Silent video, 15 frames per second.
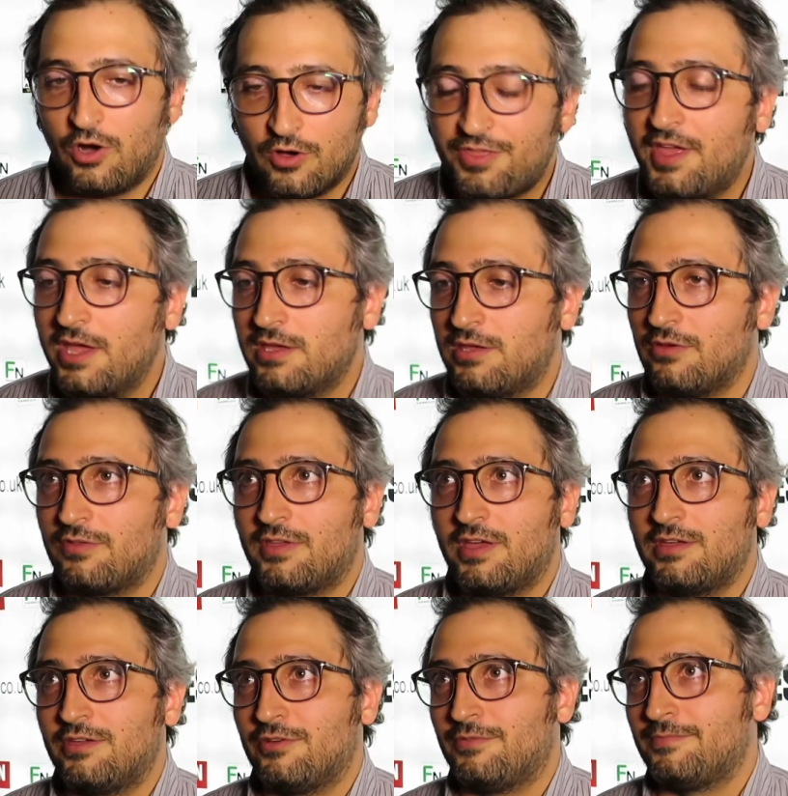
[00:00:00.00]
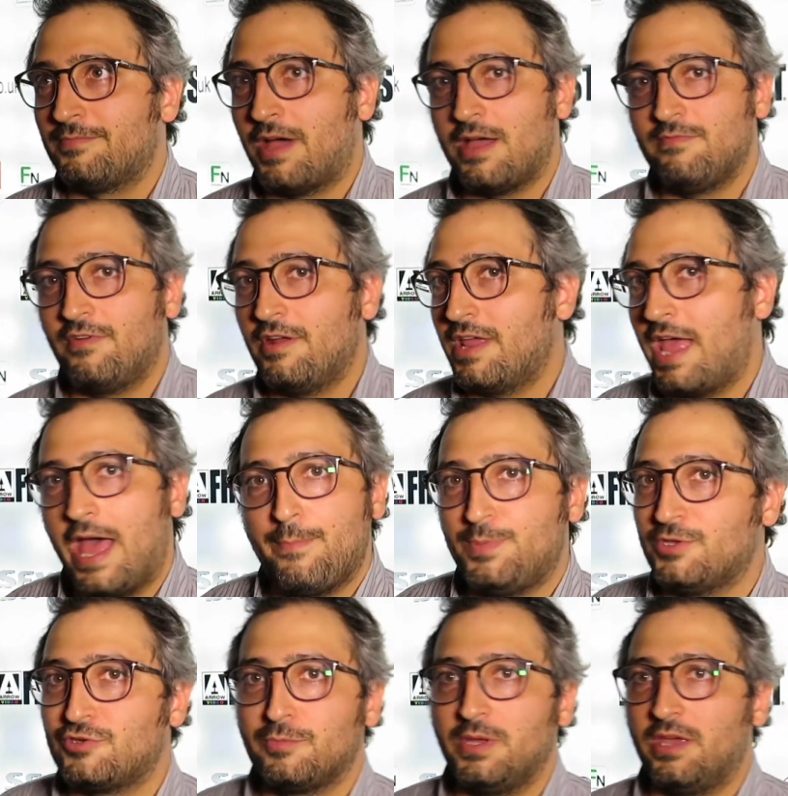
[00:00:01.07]
Oh, thank you. I'm very
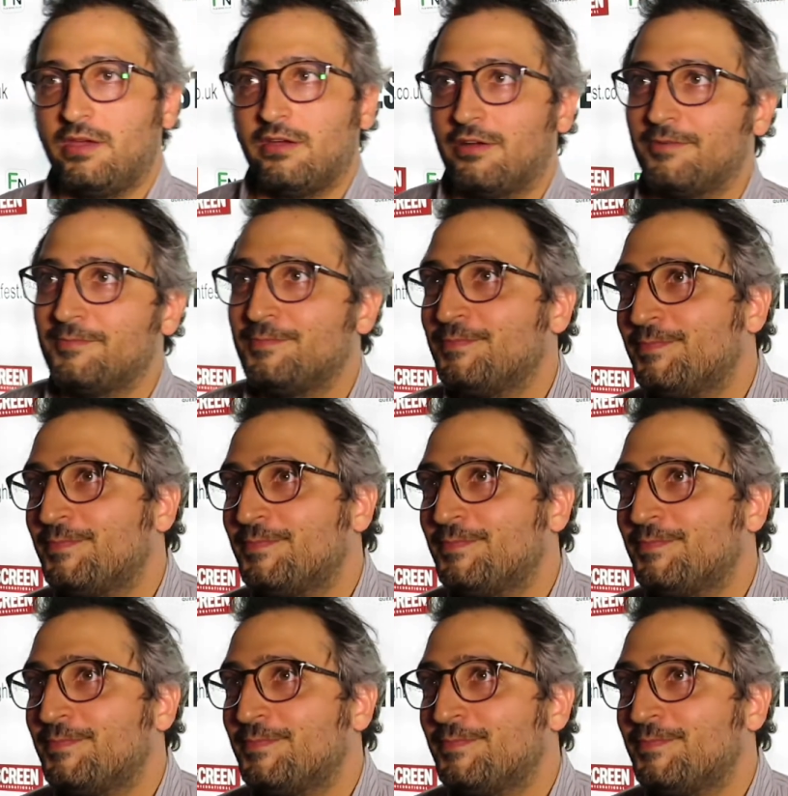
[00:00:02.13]
happy to be here.